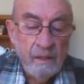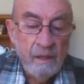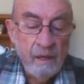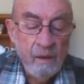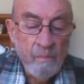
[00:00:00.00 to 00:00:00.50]

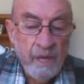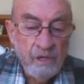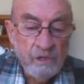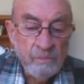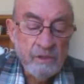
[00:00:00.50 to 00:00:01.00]
Now,
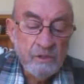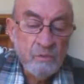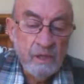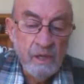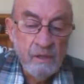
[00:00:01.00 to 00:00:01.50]
management, as
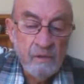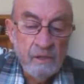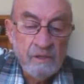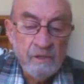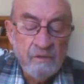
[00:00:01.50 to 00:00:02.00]
we know,
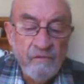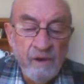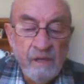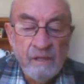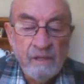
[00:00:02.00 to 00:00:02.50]
is
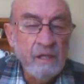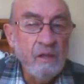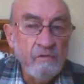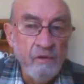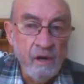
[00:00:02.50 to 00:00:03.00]
defined in
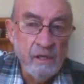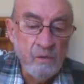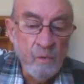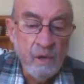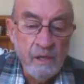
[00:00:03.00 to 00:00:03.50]
the
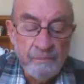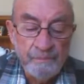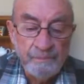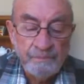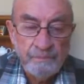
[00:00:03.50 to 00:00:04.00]
following way.
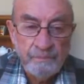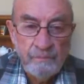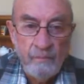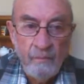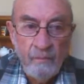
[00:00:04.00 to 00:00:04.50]

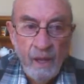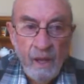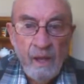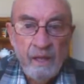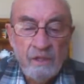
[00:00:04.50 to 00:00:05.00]

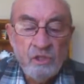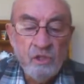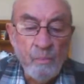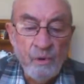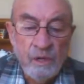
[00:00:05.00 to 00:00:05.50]
It is
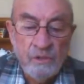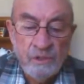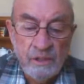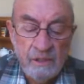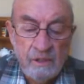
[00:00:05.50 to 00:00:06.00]
the
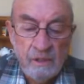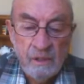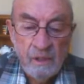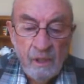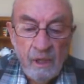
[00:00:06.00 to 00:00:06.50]
process
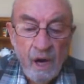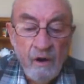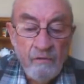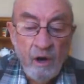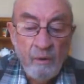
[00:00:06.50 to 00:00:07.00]

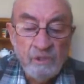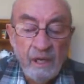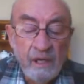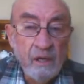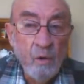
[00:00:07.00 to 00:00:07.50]
of
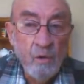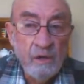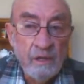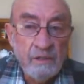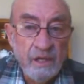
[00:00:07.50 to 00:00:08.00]
obtaining
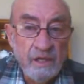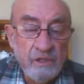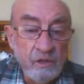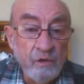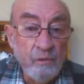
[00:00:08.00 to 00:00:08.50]

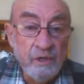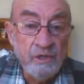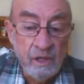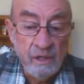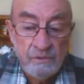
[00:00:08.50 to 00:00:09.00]
organizational
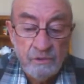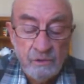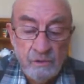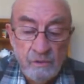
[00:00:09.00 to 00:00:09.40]
results